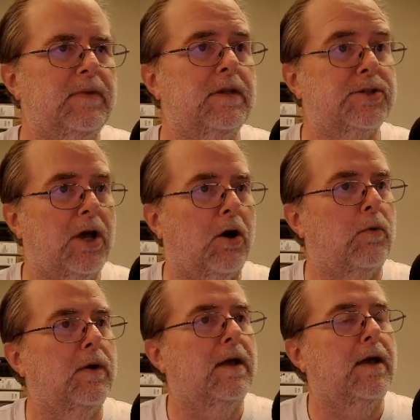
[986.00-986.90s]
So
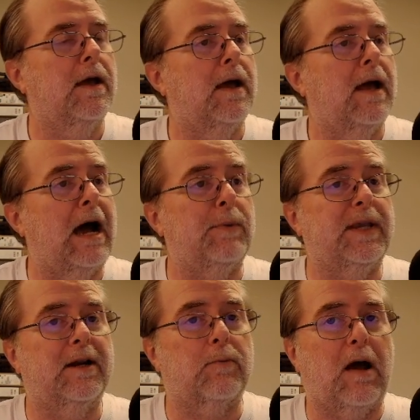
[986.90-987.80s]
how we
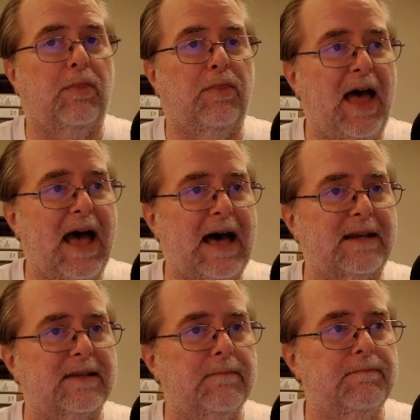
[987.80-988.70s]
get around
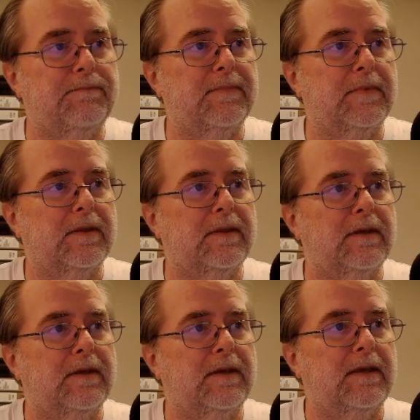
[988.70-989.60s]
that
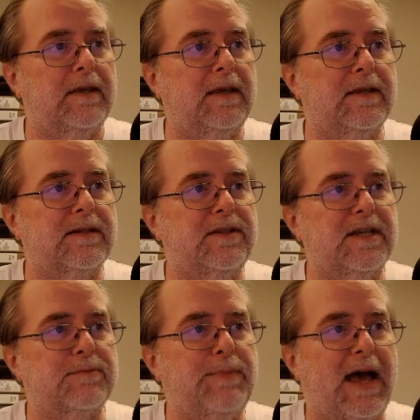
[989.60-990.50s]
is
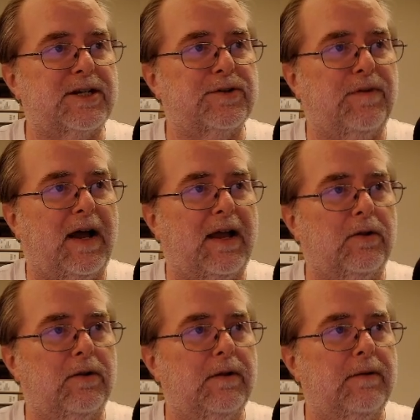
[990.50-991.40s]
this batch file